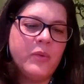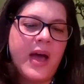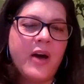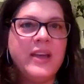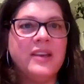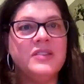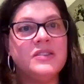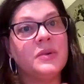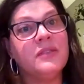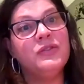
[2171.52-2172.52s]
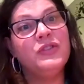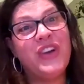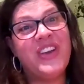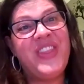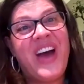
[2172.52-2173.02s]
how we can sort of
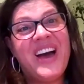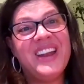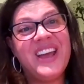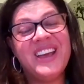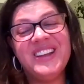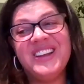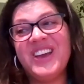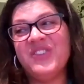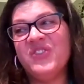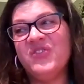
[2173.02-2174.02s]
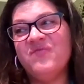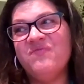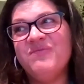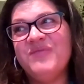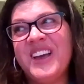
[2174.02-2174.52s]
look at that and
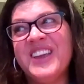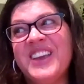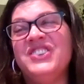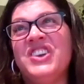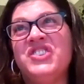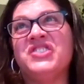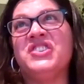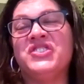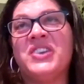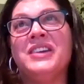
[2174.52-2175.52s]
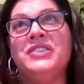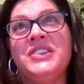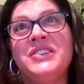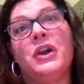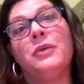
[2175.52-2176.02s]
again, adjust our
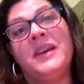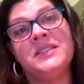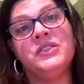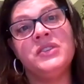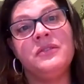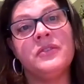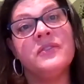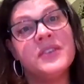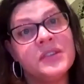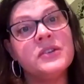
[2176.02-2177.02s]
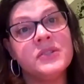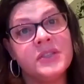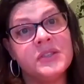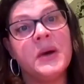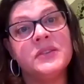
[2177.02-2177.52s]
strategies and our messaging for visitors
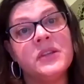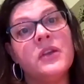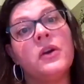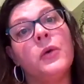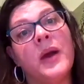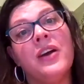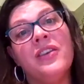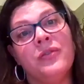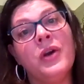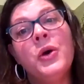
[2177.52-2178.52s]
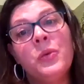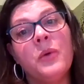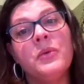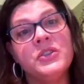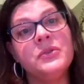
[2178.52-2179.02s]
as well, so they're aware of
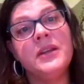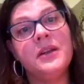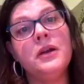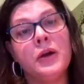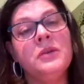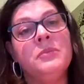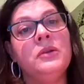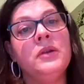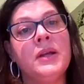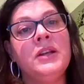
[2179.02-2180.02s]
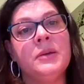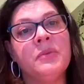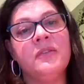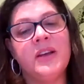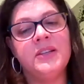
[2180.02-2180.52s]
what we're doing in our community to
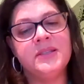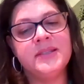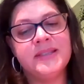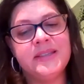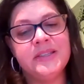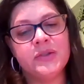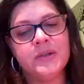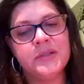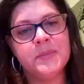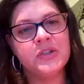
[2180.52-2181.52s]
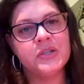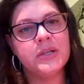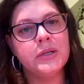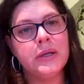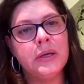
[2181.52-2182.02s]
prevent disease
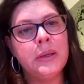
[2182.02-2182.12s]
transmission.